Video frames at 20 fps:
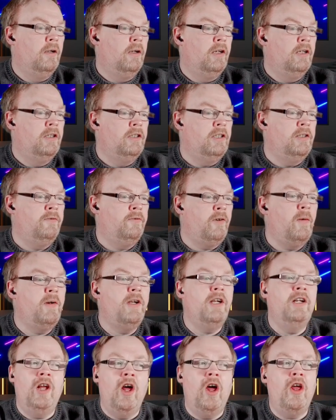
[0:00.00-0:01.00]
She's throwing a
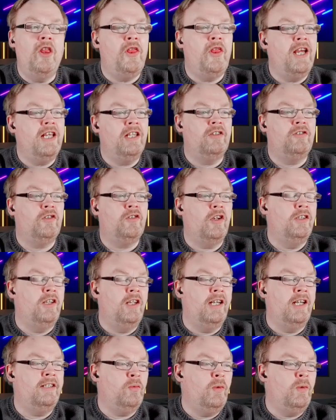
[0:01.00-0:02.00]
lot of things.
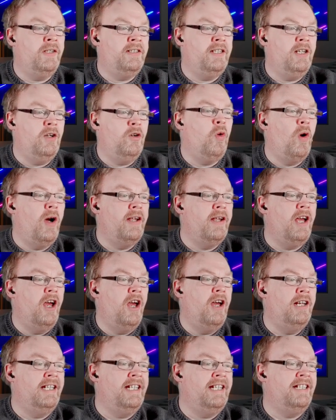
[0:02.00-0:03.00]
We're still quite
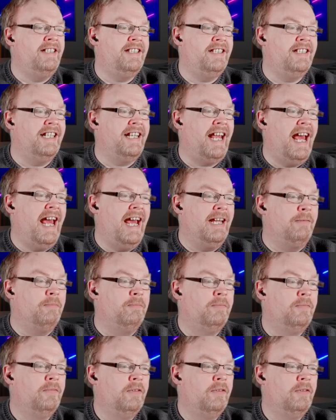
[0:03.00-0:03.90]
early into the game.